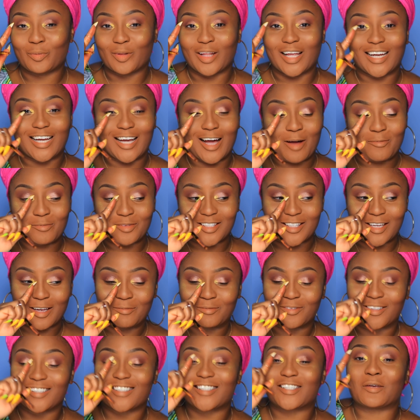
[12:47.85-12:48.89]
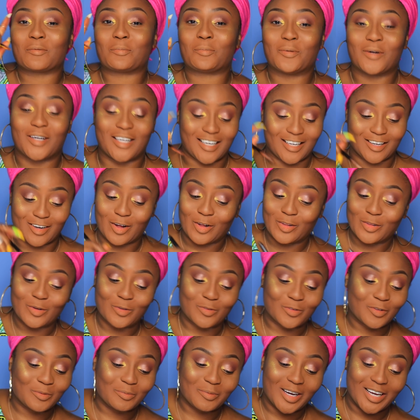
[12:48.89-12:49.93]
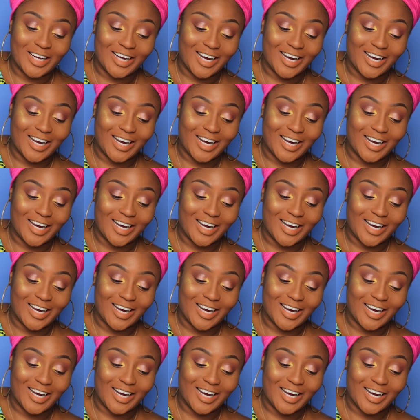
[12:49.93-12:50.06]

Like I'm tempted to put it all over my